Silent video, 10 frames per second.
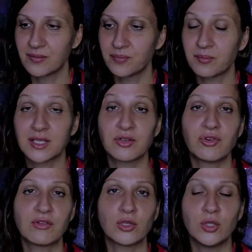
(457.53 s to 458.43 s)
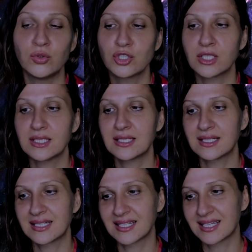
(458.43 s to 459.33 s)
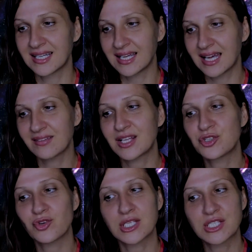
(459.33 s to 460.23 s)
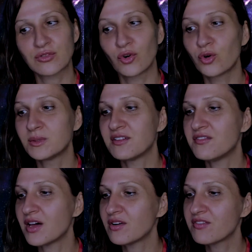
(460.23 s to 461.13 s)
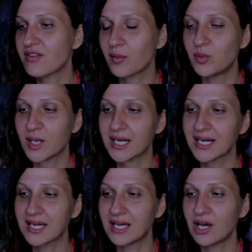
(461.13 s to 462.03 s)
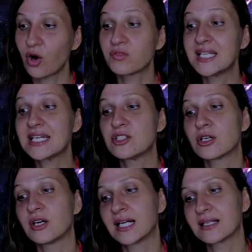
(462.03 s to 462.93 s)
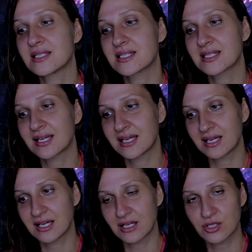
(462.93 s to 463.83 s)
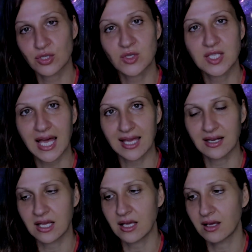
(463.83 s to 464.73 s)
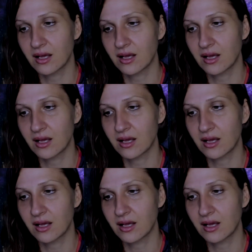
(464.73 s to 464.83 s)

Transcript: but a revolution that transformed the very fabric of the Eternals' society.